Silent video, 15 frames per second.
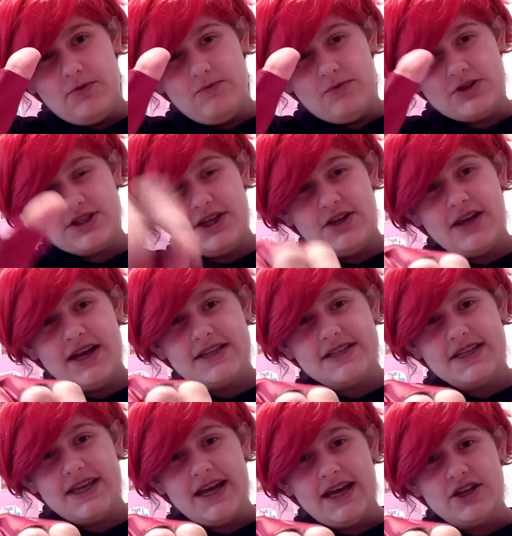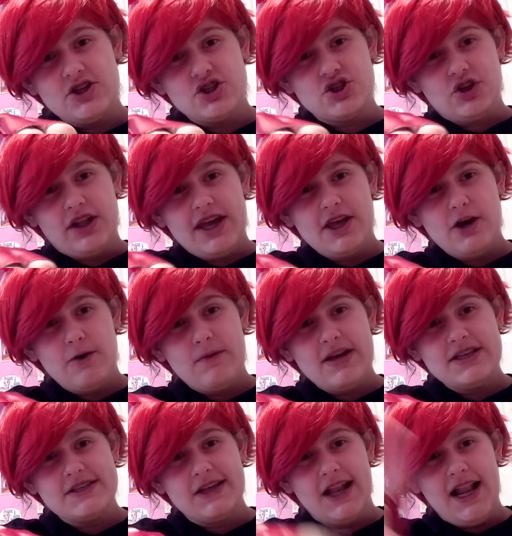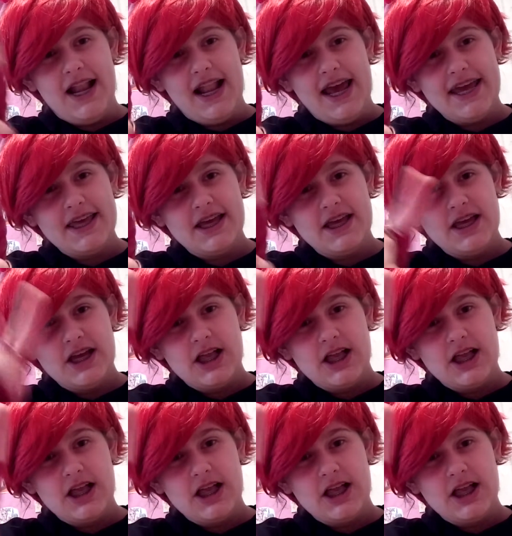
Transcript: We'll see you guys again. So, like always, like,